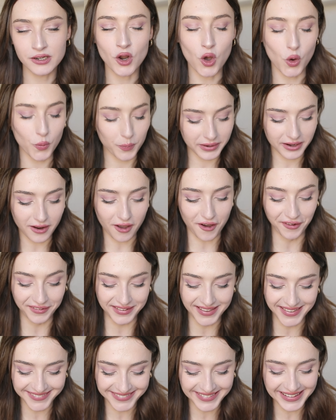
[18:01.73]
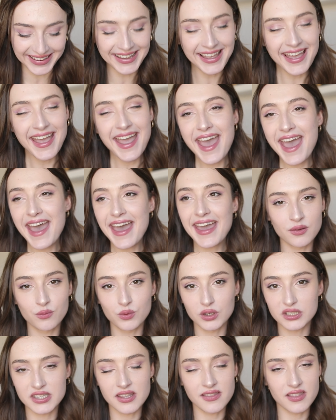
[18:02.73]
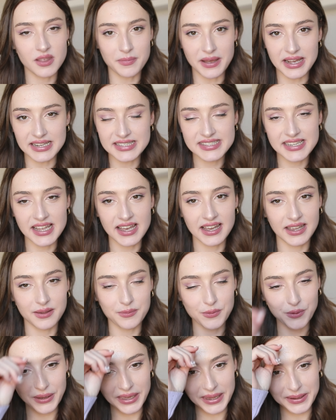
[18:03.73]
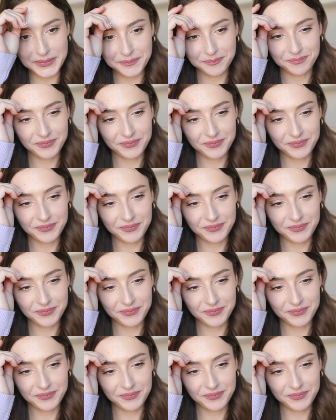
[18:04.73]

No, but honestly, it wasn't the best time, okay?